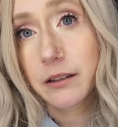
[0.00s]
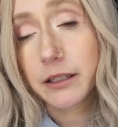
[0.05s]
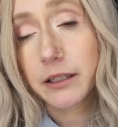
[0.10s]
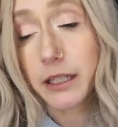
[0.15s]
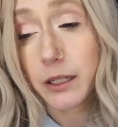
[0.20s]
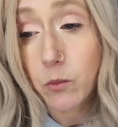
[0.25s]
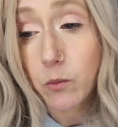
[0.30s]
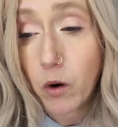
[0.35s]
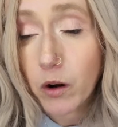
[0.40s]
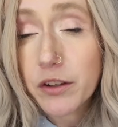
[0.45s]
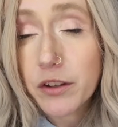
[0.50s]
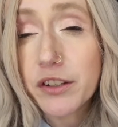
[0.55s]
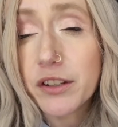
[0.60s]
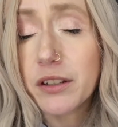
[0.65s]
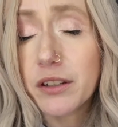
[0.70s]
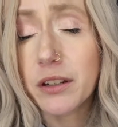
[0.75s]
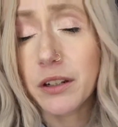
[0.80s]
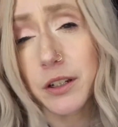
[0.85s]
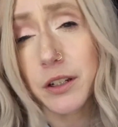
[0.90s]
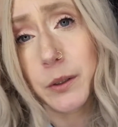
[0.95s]
He wants
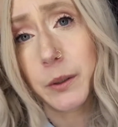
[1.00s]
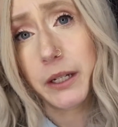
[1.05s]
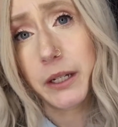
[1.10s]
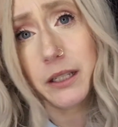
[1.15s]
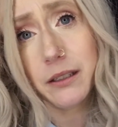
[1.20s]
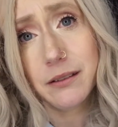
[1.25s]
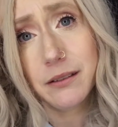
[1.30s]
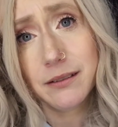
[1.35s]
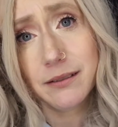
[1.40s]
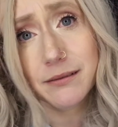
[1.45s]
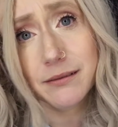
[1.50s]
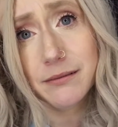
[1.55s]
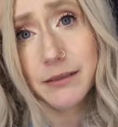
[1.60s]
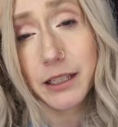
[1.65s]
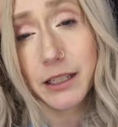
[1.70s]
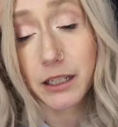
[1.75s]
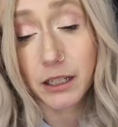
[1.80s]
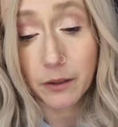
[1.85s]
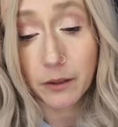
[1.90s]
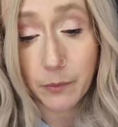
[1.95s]
you to do it,
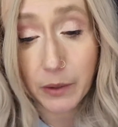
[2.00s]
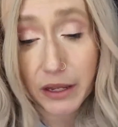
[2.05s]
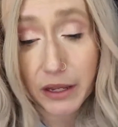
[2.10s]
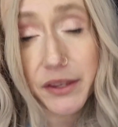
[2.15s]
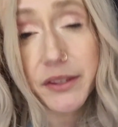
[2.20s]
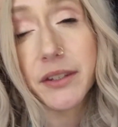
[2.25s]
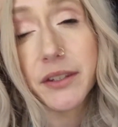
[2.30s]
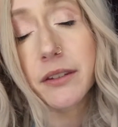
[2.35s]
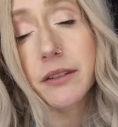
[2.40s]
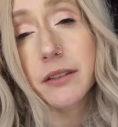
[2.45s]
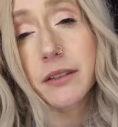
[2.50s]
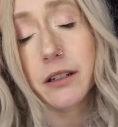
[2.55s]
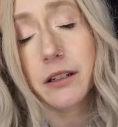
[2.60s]
He commands us